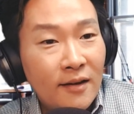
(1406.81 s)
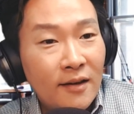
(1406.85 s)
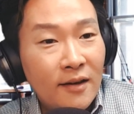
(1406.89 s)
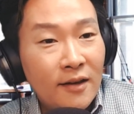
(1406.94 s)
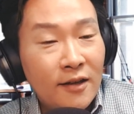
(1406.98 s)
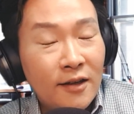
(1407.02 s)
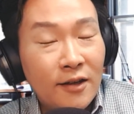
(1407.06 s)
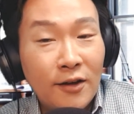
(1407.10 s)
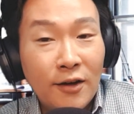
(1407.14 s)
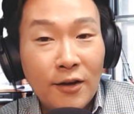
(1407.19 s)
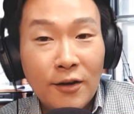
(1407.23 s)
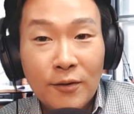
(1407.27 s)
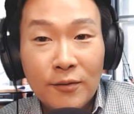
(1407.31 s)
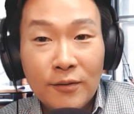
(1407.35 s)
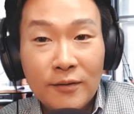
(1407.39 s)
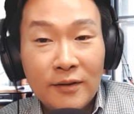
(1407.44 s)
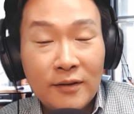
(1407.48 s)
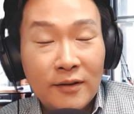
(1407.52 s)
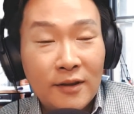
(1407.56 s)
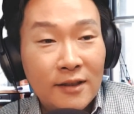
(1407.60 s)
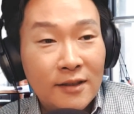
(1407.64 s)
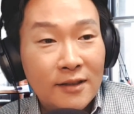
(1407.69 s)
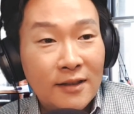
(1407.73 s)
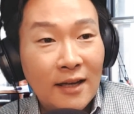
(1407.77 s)
you know,
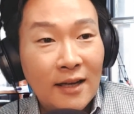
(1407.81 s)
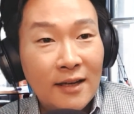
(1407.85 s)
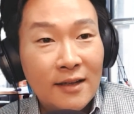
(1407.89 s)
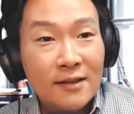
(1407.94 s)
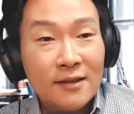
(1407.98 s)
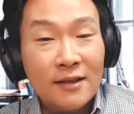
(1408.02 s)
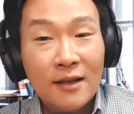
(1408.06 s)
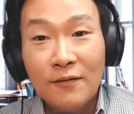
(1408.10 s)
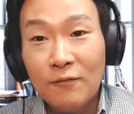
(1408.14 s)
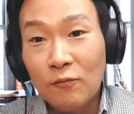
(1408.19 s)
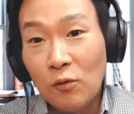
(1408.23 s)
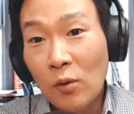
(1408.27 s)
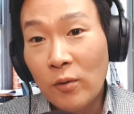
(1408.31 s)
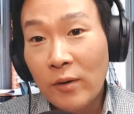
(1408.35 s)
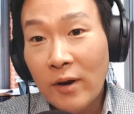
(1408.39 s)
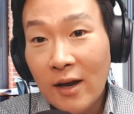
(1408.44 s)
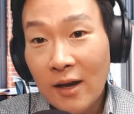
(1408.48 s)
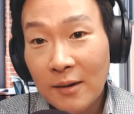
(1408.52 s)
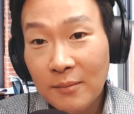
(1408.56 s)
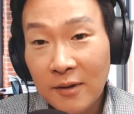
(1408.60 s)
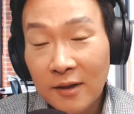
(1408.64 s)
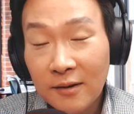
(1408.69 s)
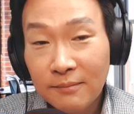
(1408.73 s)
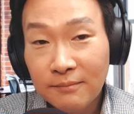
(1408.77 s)
this kind of stuff won't
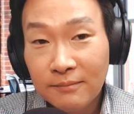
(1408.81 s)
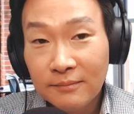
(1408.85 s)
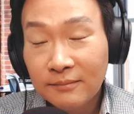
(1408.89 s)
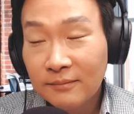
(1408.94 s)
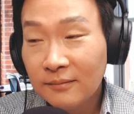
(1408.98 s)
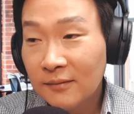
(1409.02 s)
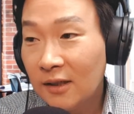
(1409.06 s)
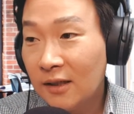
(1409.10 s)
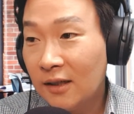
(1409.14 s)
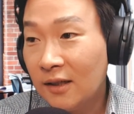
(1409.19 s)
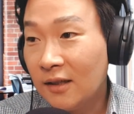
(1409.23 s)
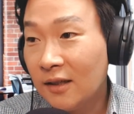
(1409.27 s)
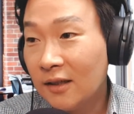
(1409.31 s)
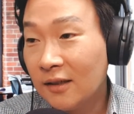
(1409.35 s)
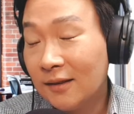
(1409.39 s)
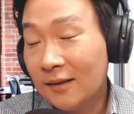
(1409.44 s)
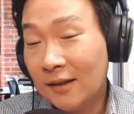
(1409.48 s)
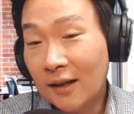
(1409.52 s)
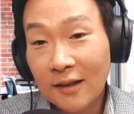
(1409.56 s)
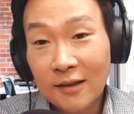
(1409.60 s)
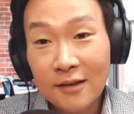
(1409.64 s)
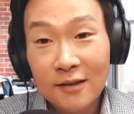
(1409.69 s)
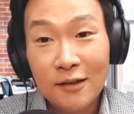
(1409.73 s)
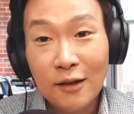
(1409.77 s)
happen in a
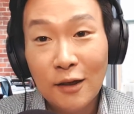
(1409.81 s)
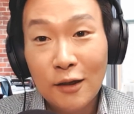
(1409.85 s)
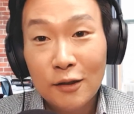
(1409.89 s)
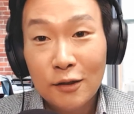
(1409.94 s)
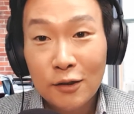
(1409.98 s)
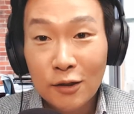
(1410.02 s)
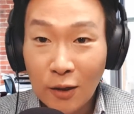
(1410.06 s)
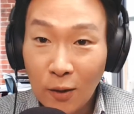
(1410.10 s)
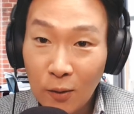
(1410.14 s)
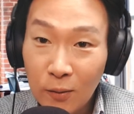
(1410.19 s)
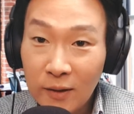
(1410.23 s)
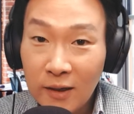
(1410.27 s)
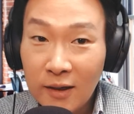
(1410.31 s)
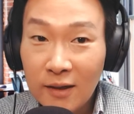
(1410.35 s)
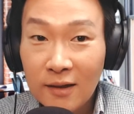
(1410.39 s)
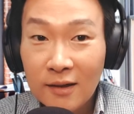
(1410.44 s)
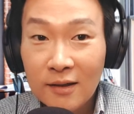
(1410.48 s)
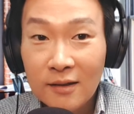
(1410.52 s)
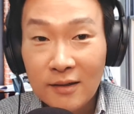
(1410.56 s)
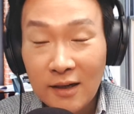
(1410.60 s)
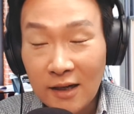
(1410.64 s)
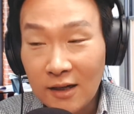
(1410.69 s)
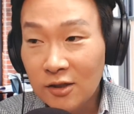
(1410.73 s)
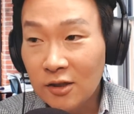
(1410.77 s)
gun-toting
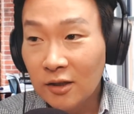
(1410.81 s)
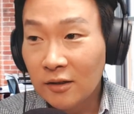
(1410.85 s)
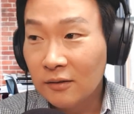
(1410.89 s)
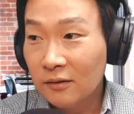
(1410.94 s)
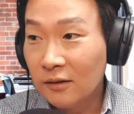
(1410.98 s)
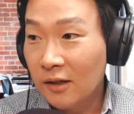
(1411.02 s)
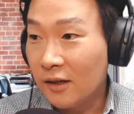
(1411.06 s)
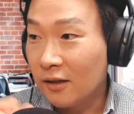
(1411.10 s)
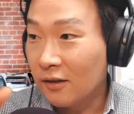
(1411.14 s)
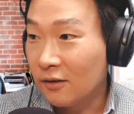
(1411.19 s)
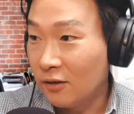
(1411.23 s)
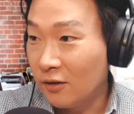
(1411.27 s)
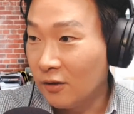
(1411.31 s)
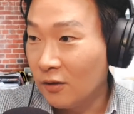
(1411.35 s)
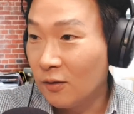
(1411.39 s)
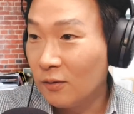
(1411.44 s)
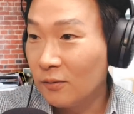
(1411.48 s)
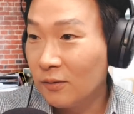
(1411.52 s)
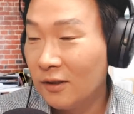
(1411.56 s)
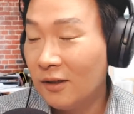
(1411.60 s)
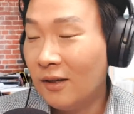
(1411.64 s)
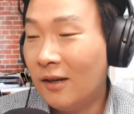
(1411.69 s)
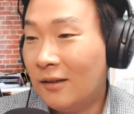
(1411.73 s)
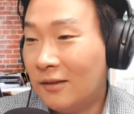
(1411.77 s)
nation. Like, you know,
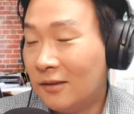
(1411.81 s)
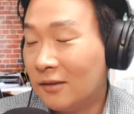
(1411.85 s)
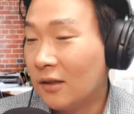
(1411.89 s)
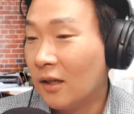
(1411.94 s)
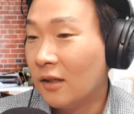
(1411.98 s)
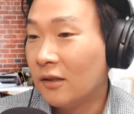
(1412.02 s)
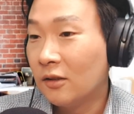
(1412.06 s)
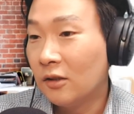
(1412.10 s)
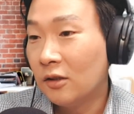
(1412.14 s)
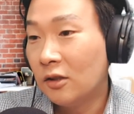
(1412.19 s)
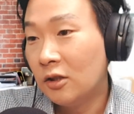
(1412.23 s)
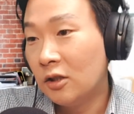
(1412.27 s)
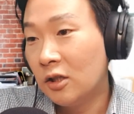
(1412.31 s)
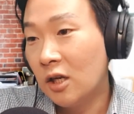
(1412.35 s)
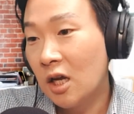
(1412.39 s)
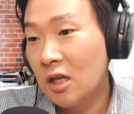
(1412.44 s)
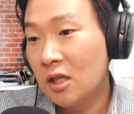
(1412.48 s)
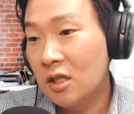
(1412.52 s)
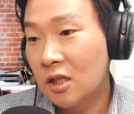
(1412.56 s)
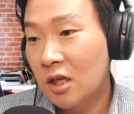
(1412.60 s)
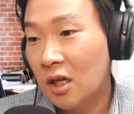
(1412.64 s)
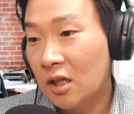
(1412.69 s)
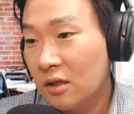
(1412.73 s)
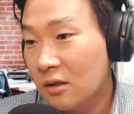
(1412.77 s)
it's like, in the United
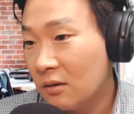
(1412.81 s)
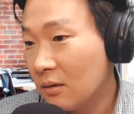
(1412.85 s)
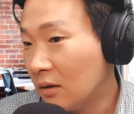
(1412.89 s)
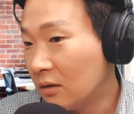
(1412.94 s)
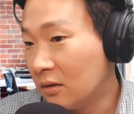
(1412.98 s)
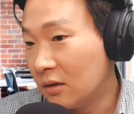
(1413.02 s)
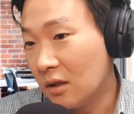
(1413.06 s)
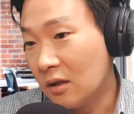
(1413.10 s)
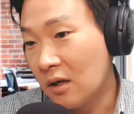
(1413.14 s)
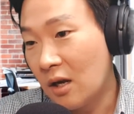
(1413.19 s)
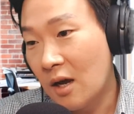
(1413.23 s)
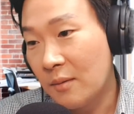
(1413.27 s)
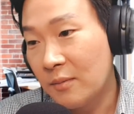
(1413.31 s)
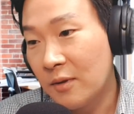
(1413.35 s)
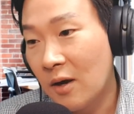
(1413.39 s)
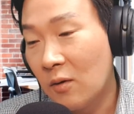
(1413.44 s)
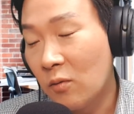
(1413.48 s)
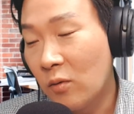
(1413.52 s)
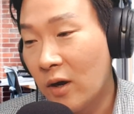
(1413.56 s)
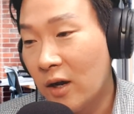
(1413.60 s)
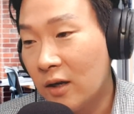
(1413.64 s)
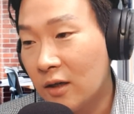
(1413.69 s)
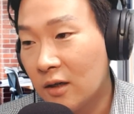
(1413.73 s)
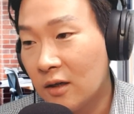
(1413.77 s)
States, doesn't happen that
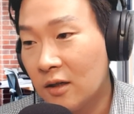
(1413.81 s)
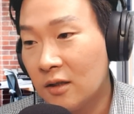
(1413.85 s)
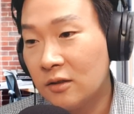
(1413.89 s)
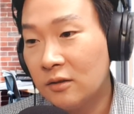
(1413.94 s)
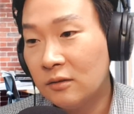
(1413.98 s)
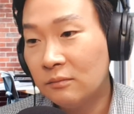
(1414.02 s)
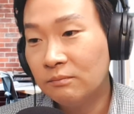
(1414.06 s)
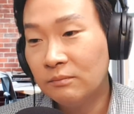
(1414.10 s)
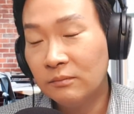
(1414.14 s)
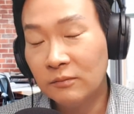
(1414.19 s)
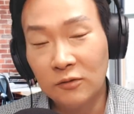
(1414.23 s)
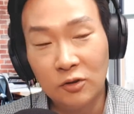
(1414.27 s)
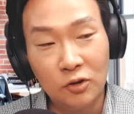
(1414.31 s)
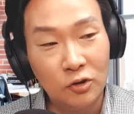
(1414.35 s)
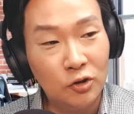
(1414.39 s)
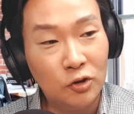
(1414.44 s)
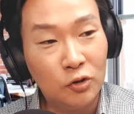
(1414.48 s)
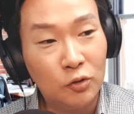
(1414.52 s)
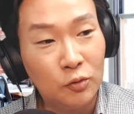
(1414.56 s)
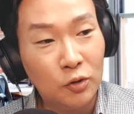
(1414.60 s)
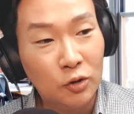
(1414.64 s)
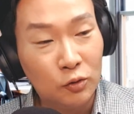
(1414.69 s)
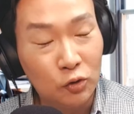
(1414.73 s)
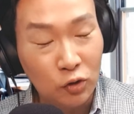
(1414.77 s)
way, because
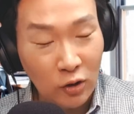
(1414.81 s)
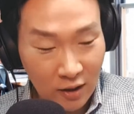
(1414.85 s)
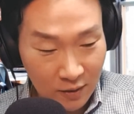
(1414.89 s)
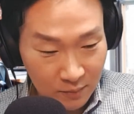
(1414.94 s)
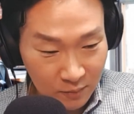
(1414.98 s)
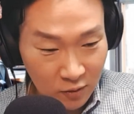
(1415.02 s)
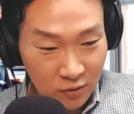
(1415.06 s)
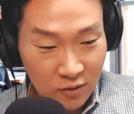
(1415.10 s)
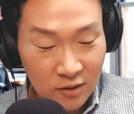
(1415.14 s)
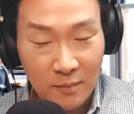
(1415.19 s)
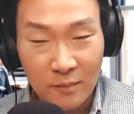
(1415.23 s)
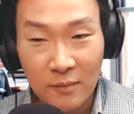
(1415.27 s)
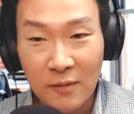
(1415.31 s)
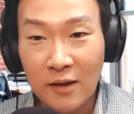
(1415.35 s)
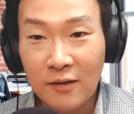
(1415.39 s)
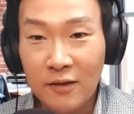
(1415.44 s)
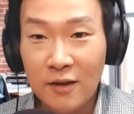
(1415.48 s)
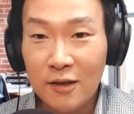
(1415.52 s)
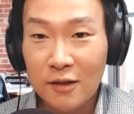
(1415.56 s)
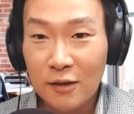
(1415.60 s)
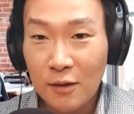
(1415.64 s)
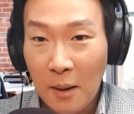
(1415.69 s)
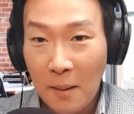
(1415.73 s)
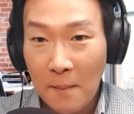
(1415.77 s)
you try to pull something like
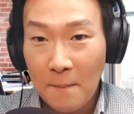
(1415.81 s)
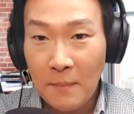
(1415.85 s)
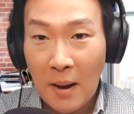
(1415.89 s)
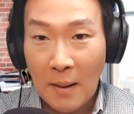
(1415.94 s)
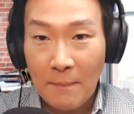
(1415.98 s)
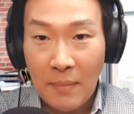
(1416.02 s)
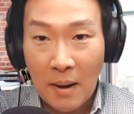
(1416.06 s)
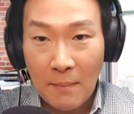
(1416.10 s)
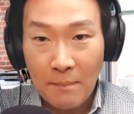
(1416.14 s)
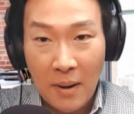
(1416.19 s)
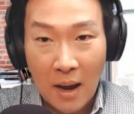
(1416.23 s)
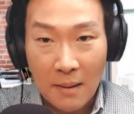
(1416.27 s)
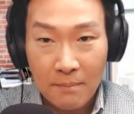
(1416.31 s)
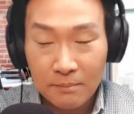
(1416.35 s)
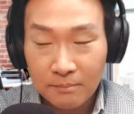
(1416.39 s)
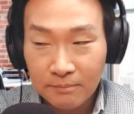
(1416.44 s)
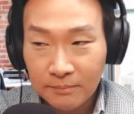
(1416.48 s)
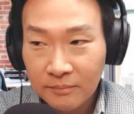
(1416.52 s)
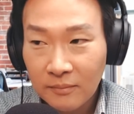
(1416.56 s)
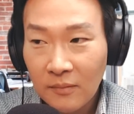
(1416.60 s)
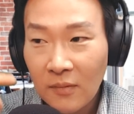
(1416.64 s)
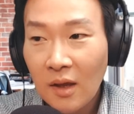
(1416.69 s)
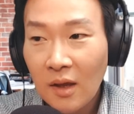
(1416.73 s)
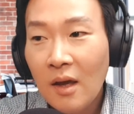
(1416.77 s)
this, pop, pop,
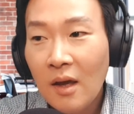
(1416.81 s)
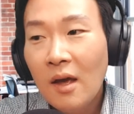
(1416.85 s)
pop.